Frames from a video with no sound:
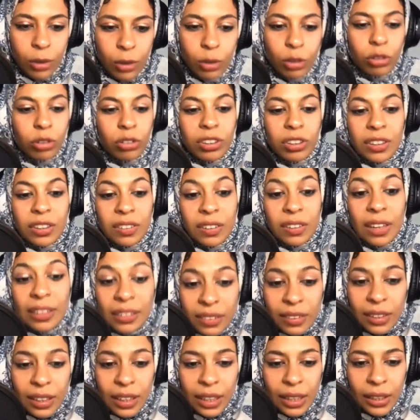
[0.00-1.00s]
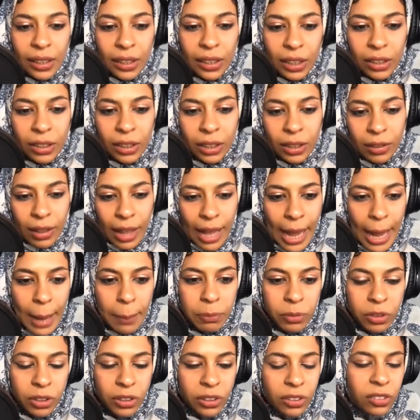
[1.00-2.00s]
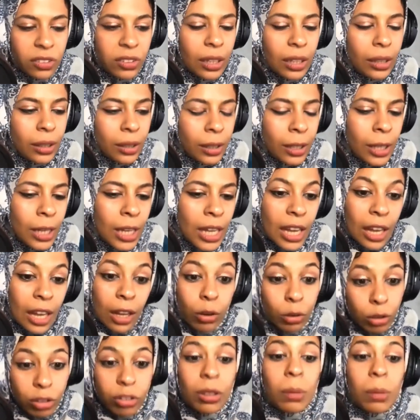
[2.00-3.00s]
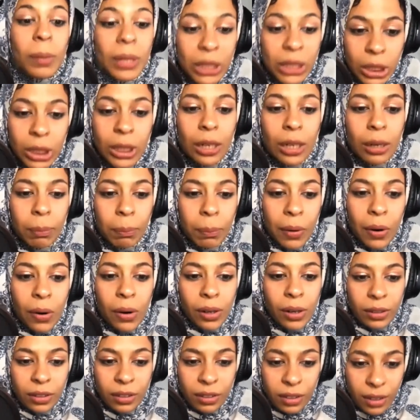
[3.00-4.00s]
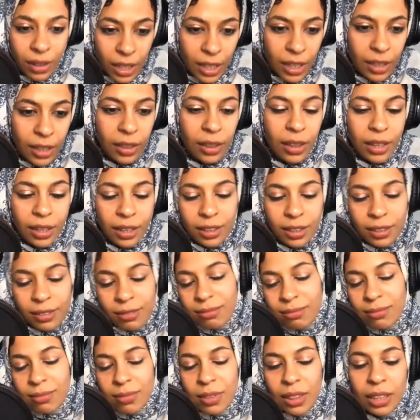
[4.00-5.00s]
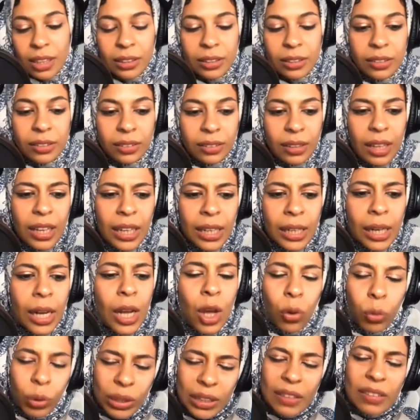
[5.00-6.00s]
and also the sensing here, the haptics, and also the material part in the design.